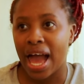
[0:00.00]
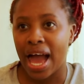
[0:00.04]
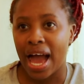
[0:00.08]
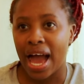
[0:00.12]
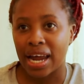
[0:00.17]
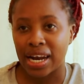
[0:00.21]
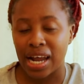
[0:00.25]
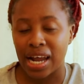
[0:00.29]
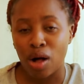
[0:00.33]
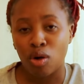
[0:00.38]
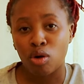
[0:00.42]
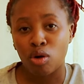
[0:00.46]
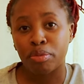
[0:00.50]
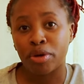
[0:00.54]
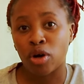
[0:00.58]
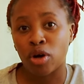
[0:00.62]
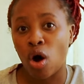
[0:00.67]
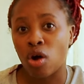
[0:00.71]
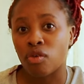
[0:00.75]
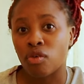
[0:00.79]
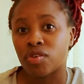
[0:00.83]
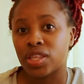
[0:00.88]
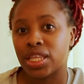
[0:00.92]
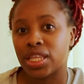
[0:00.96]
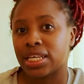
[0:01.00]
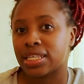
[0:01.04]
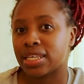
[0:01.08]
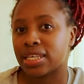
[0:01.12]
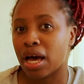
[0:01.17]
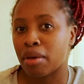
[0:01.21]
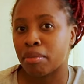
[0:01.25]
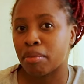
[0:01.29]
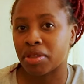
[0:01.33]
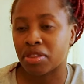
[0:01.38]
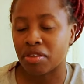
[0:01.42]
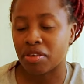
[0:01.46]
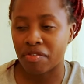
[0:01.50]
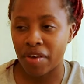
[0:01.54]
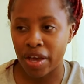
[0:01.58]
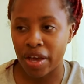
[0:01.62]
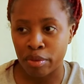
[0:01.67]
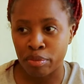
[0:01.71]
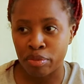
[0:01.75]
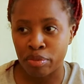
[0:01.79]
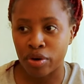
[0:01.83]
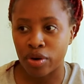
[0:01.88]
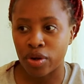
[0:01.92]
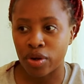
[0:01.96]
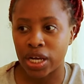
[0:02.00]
and I will be gone for the entire month of April,